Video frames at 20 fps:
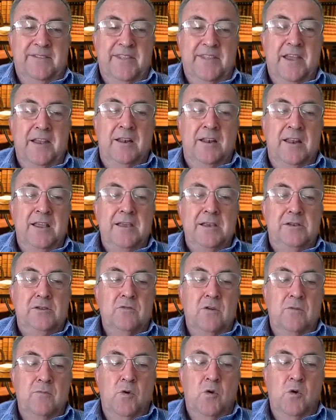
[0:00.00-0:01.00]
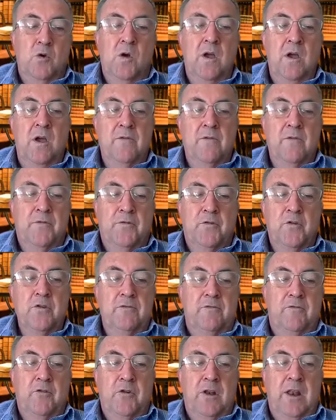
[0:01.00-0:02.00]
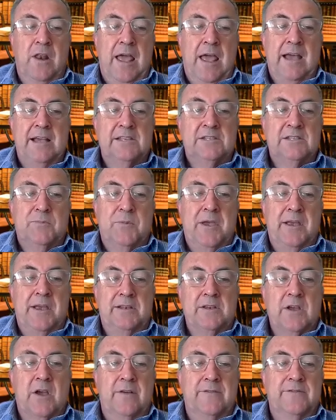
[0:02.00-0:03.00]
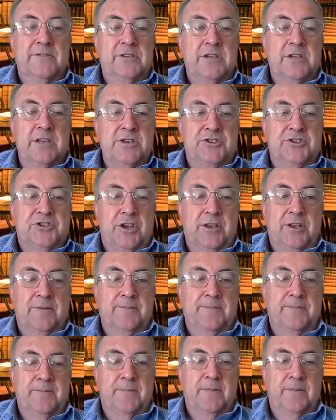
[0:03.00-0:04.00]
That'll lead to a more fruitful aspect of teaching.